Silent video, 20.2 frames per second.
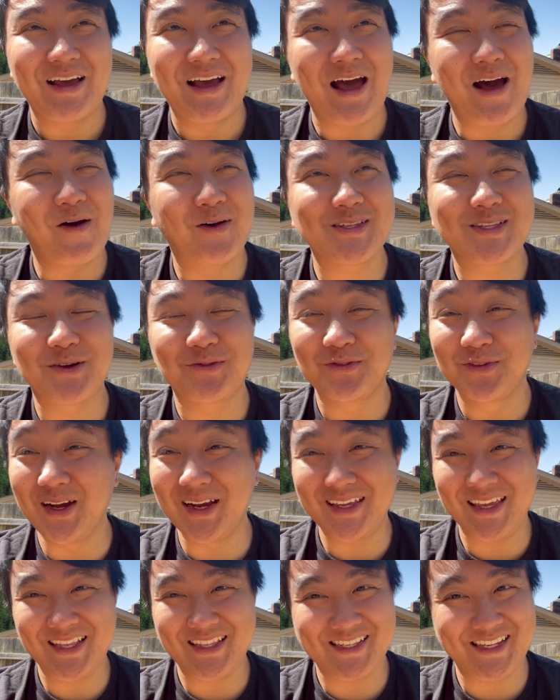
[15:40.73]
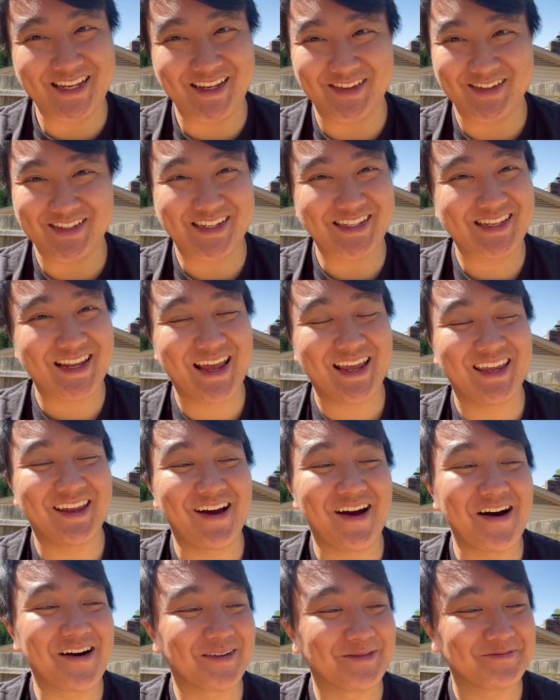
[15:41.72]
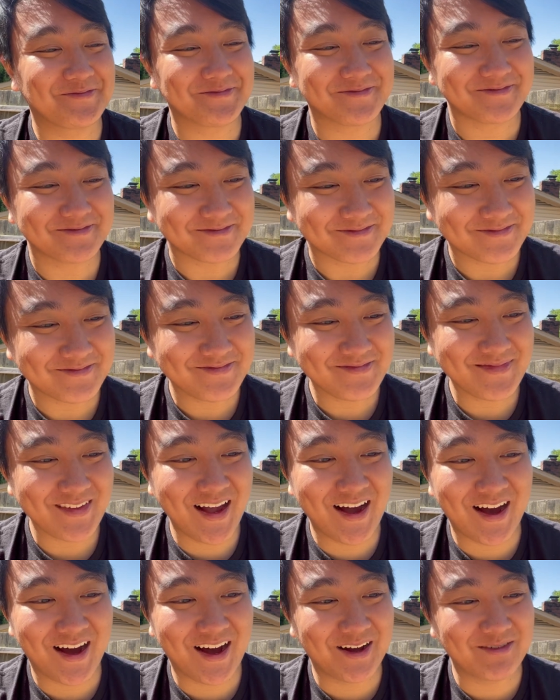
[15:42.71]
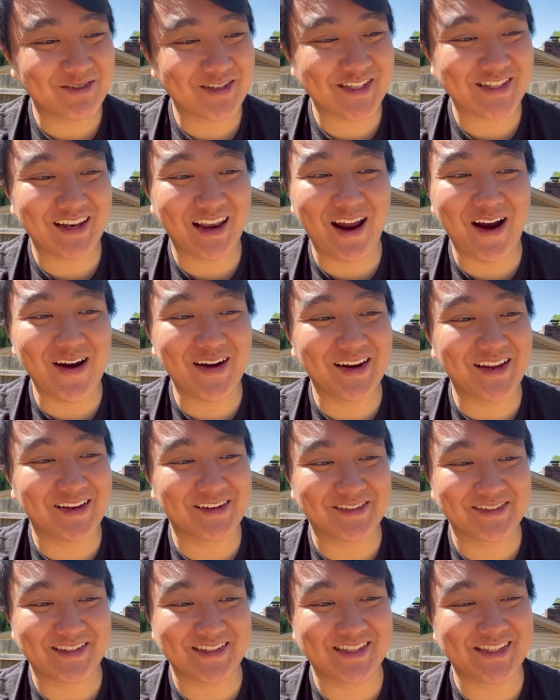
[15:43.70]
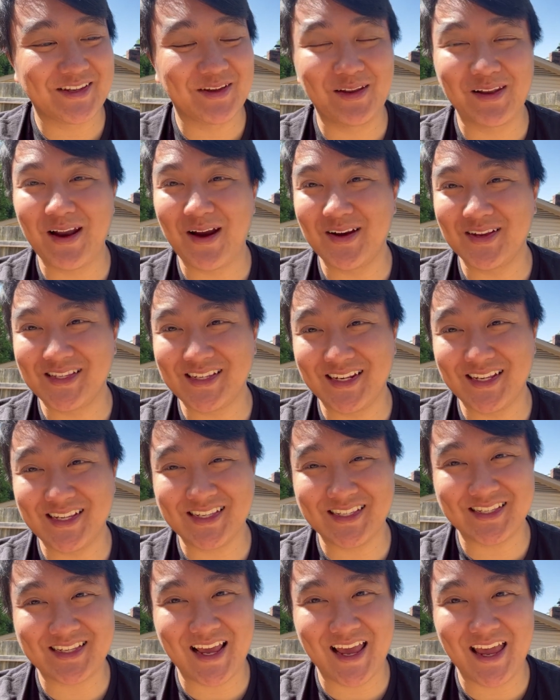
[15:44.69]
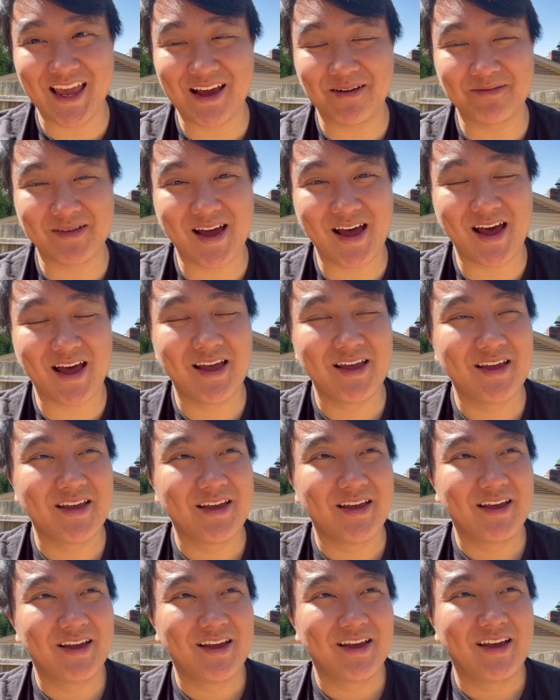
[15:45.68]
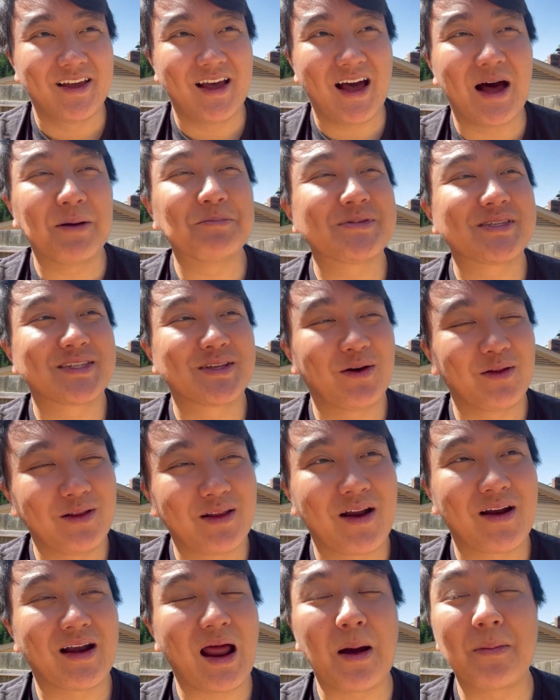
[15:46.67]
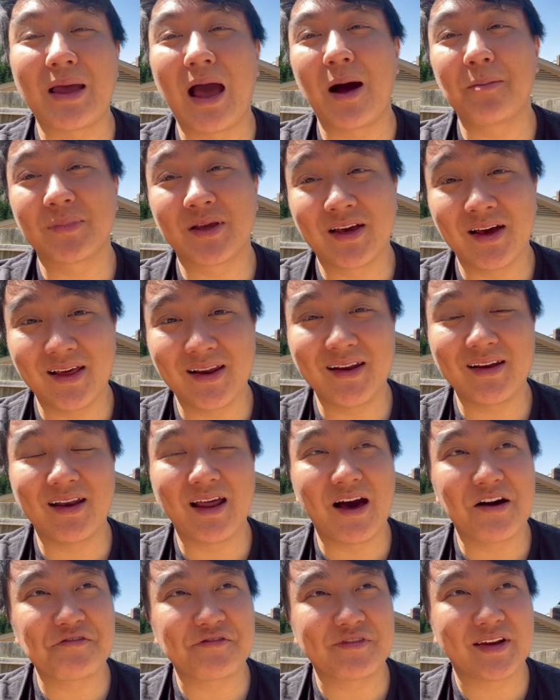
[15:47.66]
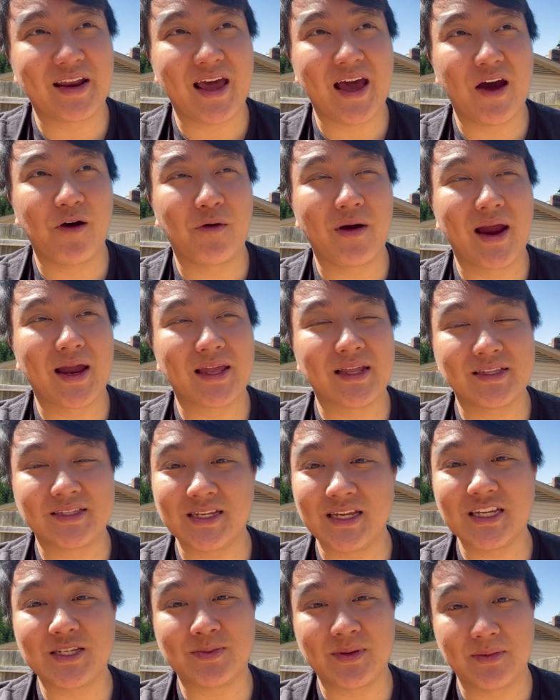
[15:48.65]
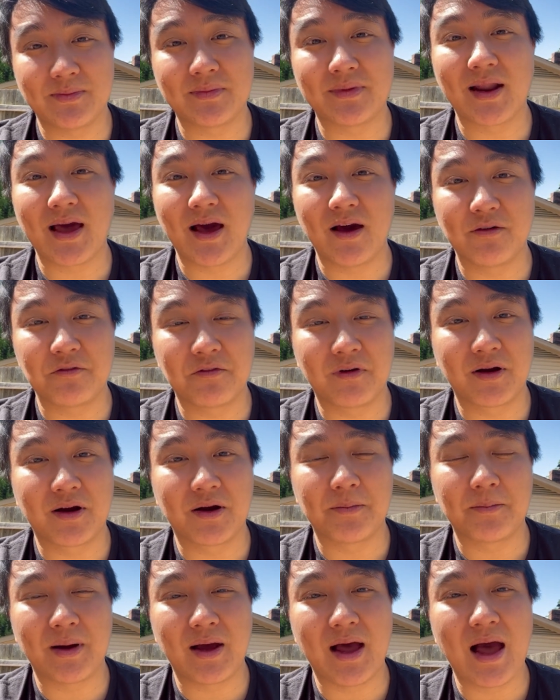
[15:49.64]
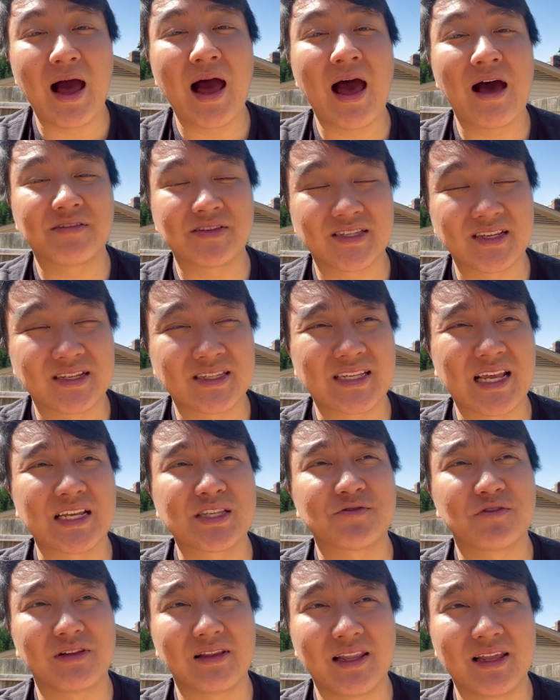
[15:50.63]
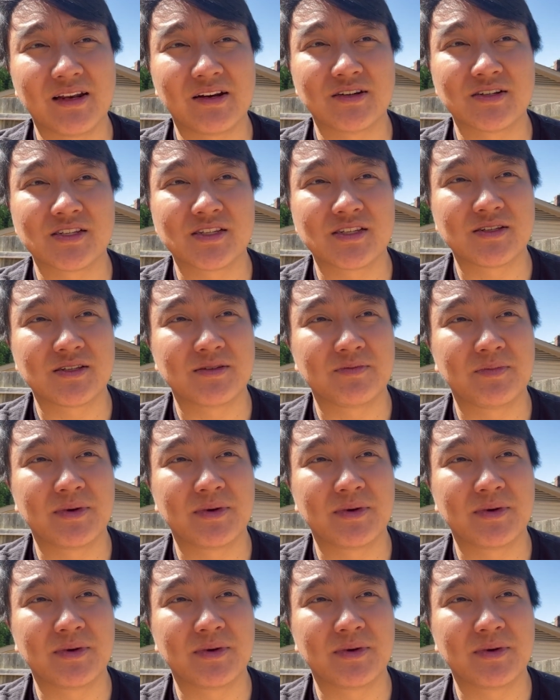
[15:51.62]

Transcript: I was a rookie too, just like y'all. Just learning, still learning to this day. I'm still learning. I mean, I'm good enough now where I can teach people now, where I have successful litters.